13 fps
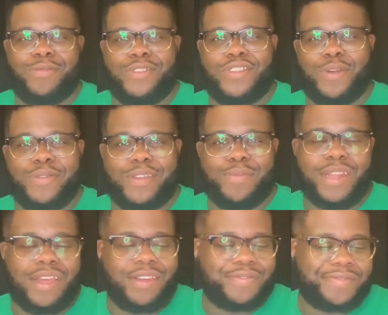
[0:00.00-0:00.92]
Show me some
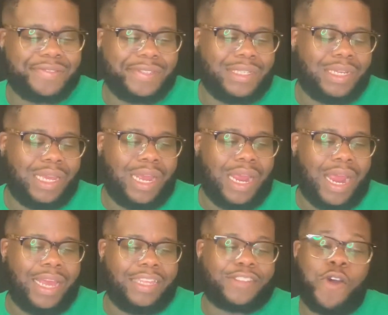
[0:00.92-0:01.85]
love. All
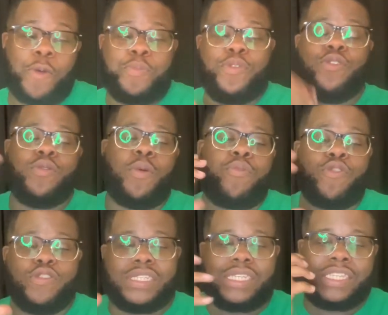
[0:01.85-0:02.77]
right, it's called
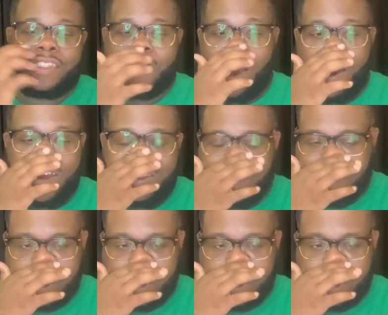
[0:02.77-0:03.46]
Bruises and Scars.